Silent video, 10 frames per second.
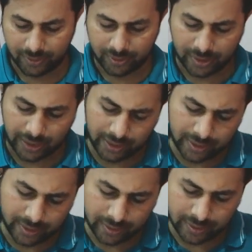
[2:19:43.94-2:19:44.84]
right?
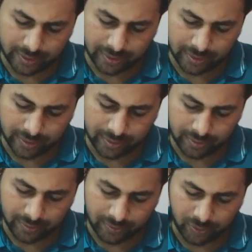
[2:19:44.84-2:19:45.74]

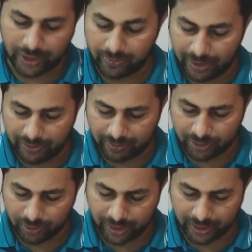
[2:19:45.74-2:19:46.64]
0.5 times
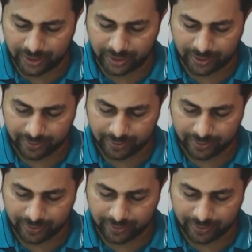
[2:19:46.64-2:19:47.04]
of 100.